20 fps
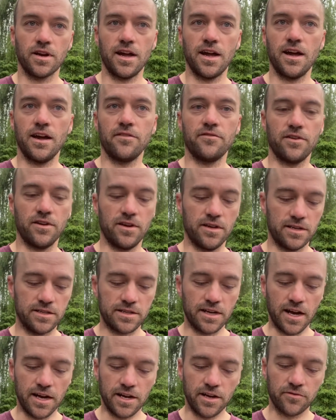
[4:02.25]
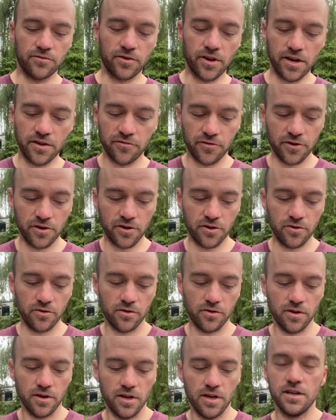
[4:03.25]
have a sign-in ready for you
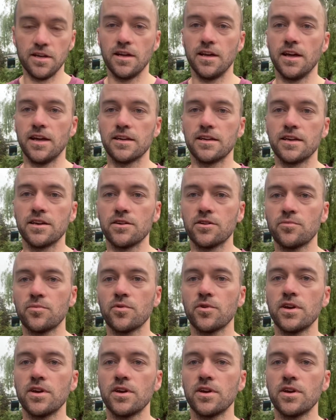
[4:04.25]
and get your